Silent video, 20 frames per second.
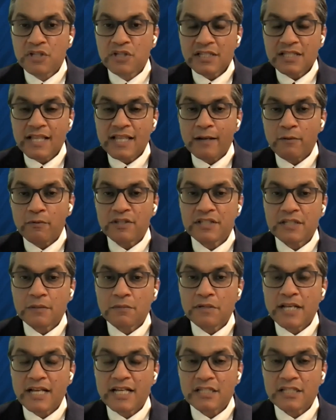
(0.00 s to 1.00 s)
just like when
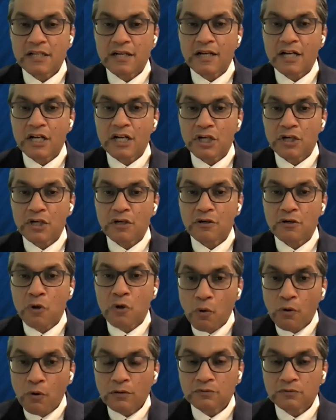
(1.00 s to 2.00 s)
someone has a
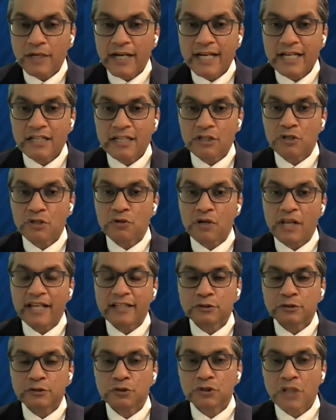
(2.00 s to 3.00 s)
cold, right? You're
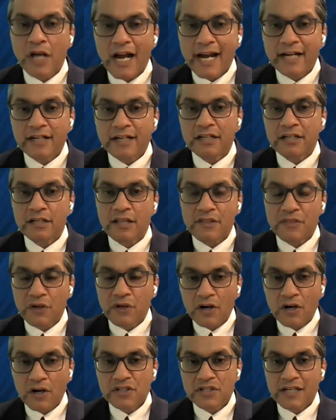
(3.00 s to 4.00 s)
like so tired and
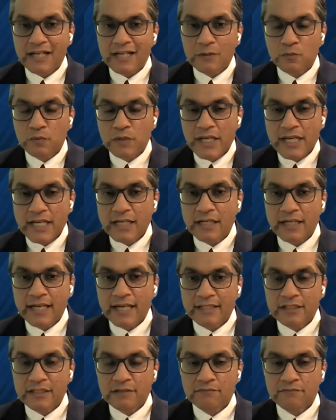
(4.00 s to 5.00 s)
lethargic and weak
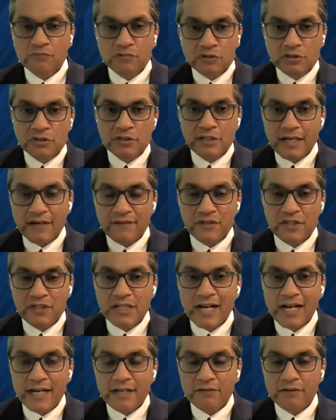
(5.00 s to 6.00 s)
and kind of
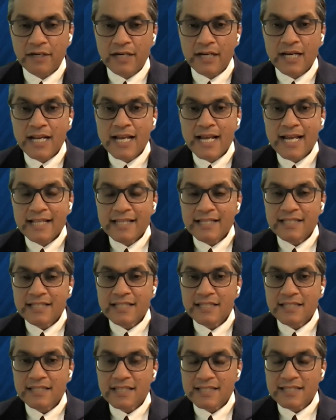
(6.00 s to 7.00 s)
dehydrated.
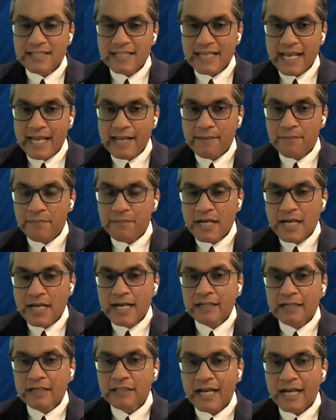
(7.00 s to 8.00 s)
This is the same
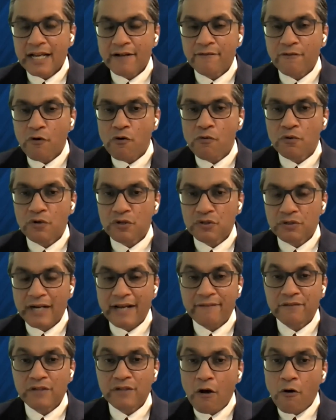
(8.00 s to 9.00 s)
kind of
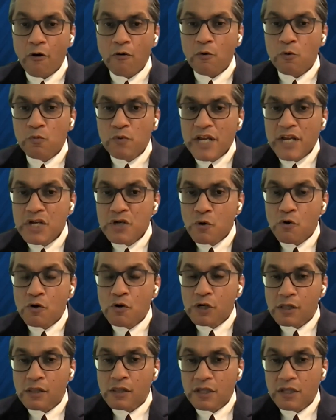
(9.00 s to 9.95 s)
overdrive. Now, we know